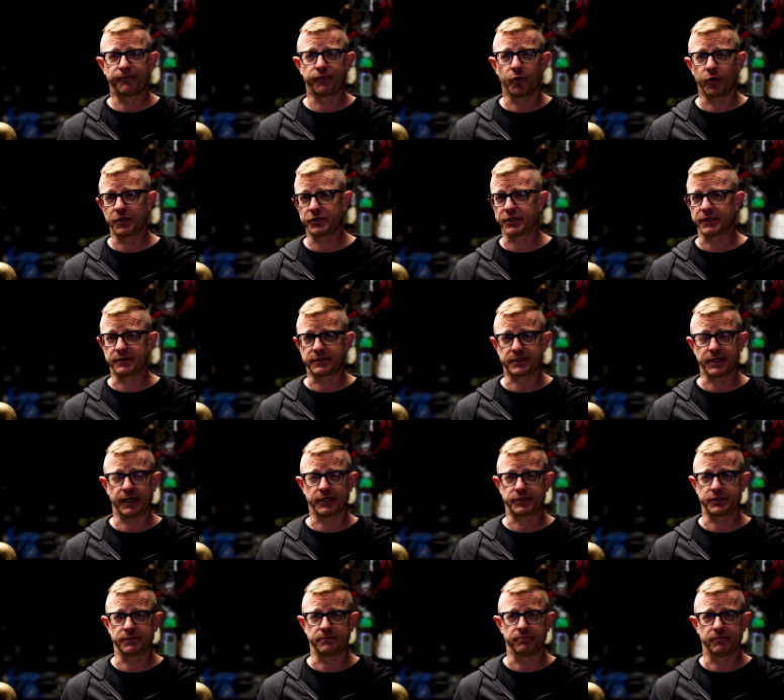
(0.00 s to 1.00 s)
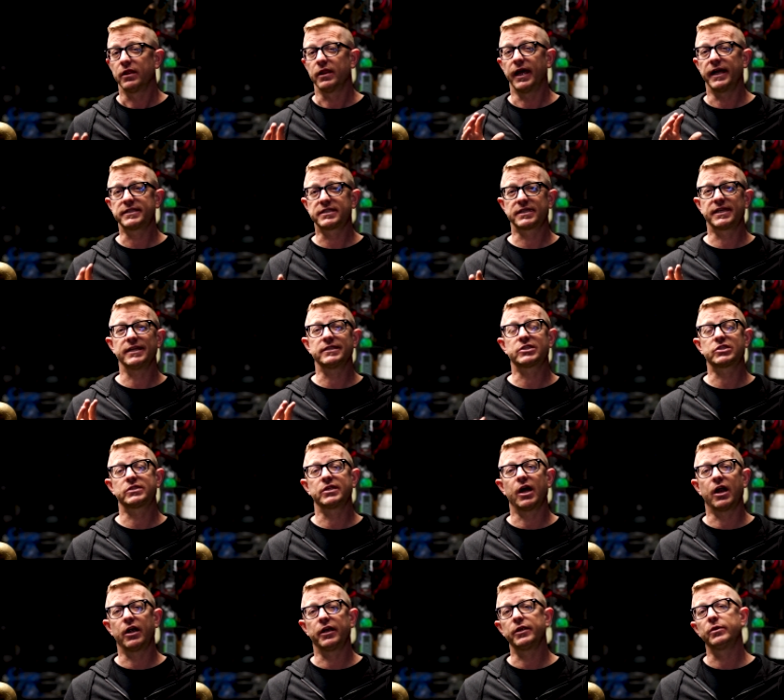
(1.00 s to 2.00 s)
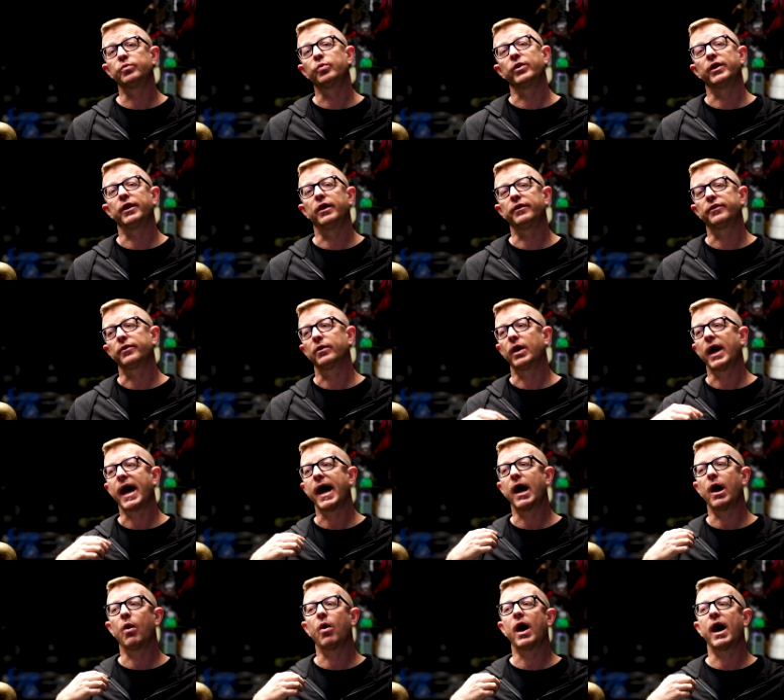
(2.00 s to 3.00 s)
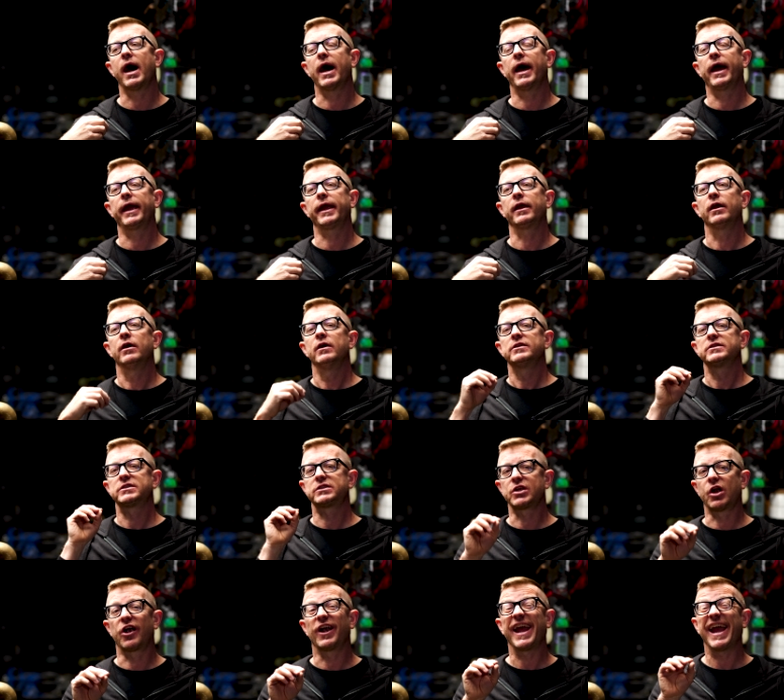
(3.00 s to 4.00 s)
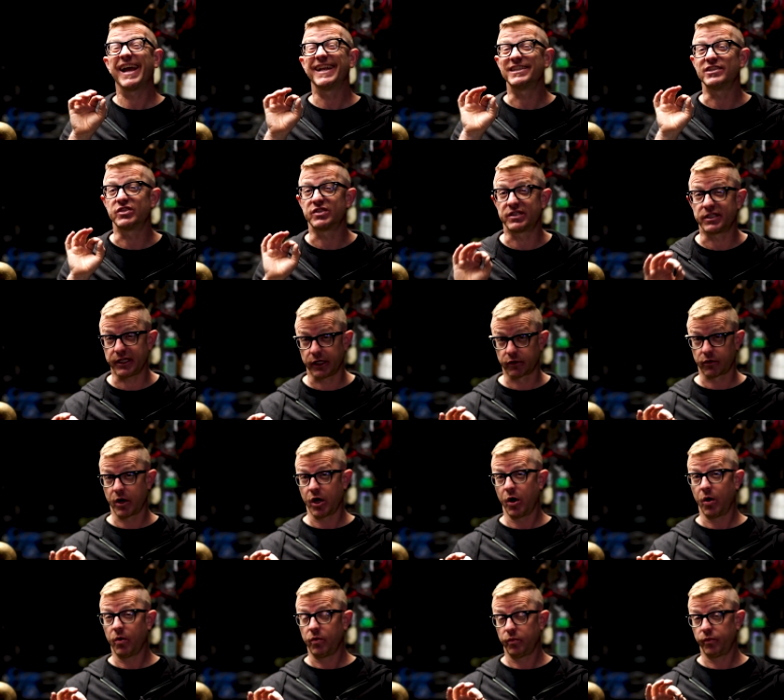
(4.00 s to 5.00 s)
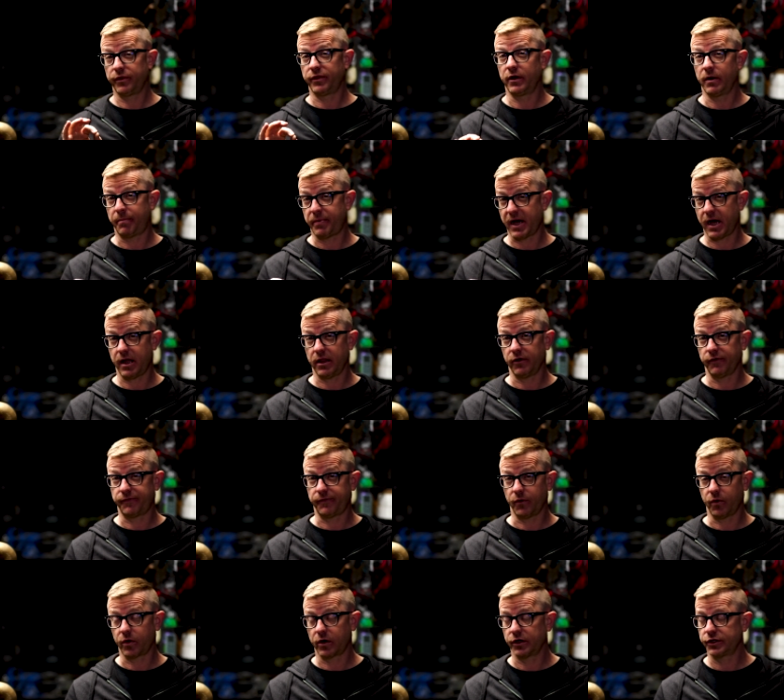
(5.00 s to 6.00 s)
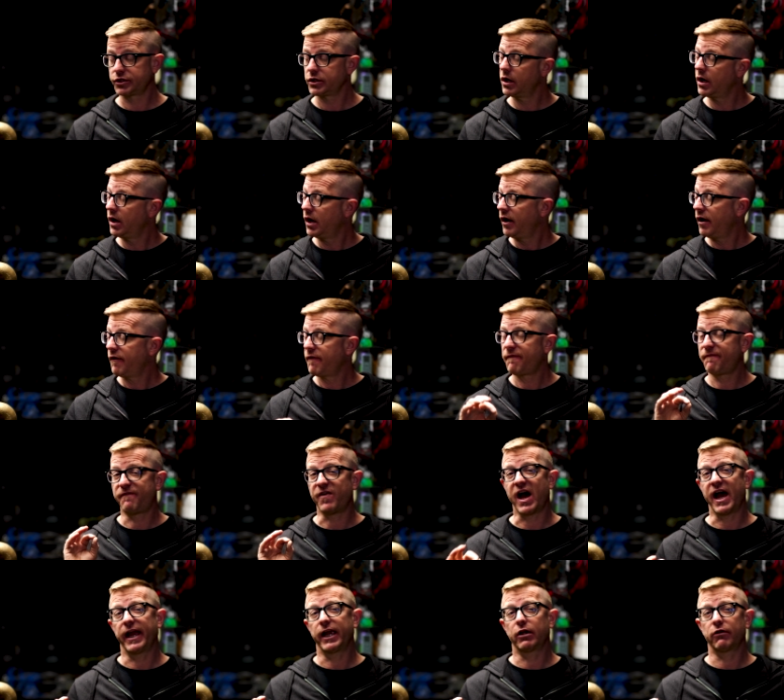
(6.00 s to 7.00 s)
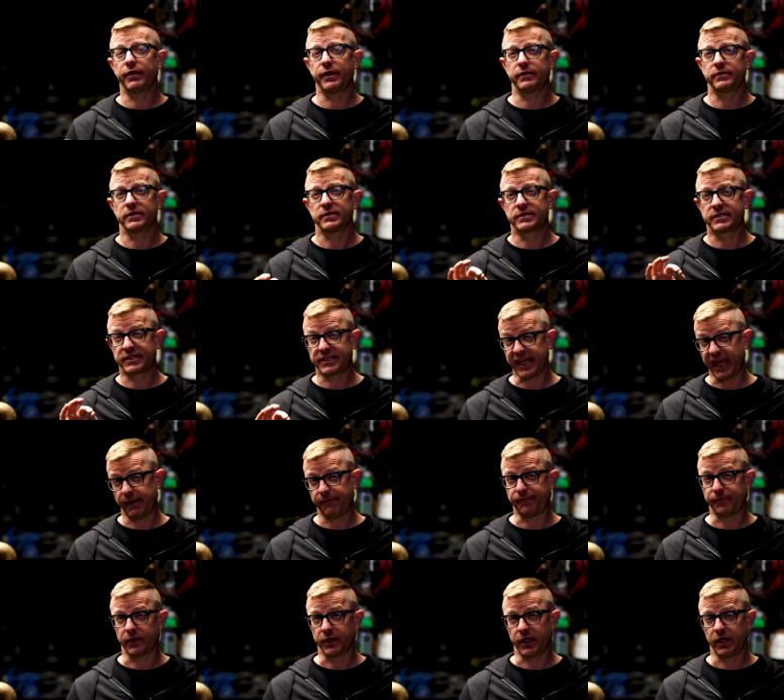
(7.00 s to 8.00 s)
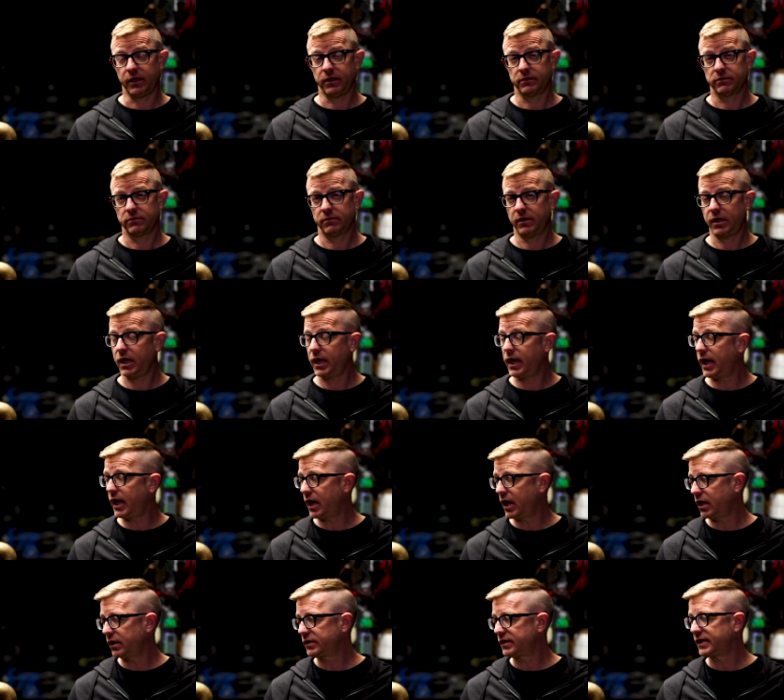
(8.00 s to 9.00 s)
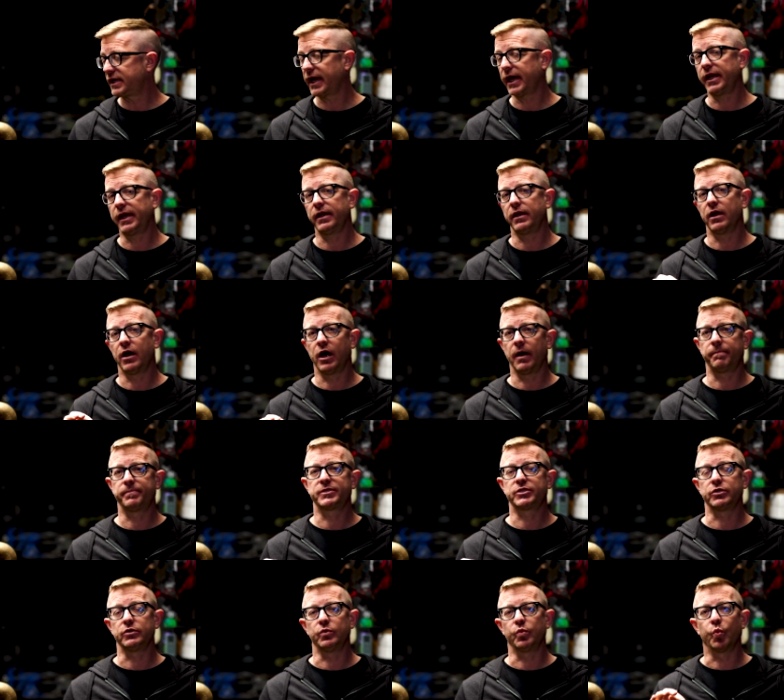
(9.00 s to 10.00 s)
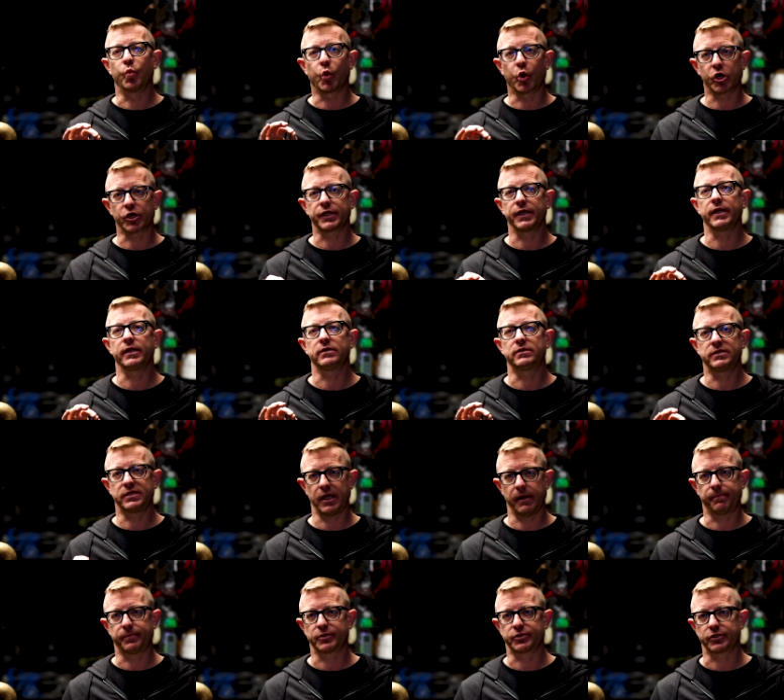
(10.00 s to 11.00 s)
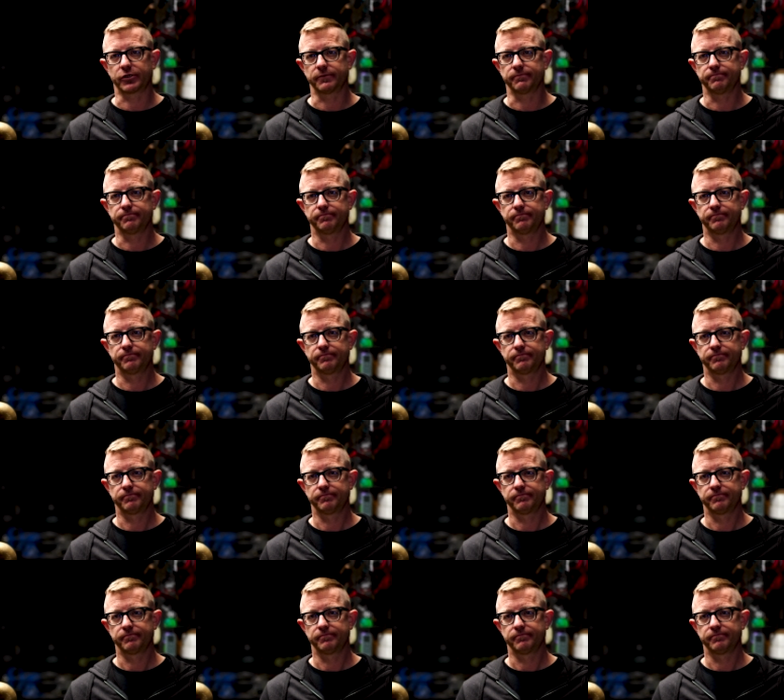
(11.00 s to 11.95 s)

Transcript: forging session. Let's get started with how I start at zero with an Apollo forge, fire it safely, and get it up to working temperature. Okay, we're